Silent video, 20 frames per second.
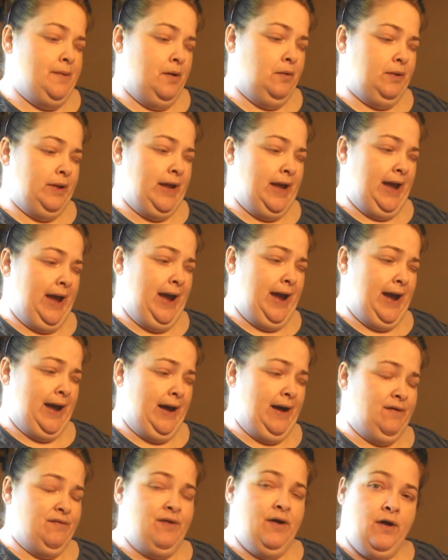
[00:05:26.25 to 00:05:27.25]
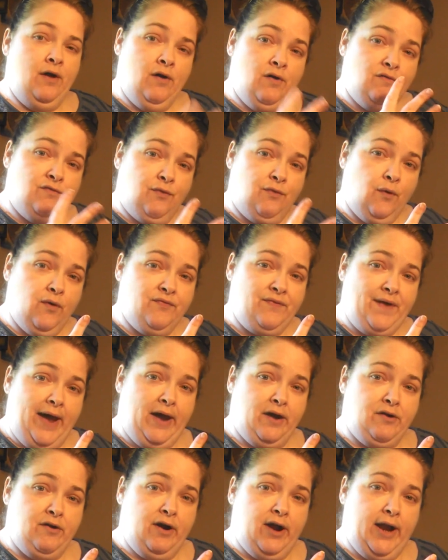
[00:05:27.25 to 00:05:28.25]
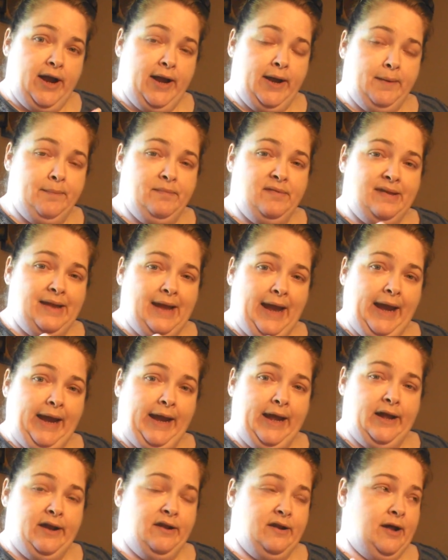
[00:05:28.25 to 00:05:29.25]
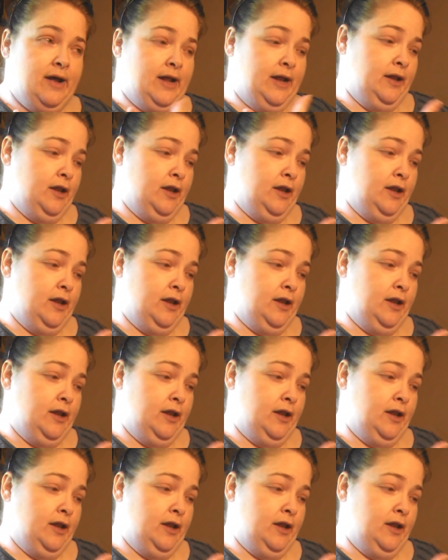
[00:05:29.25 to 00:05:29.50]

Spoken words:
only have 4 fat grams and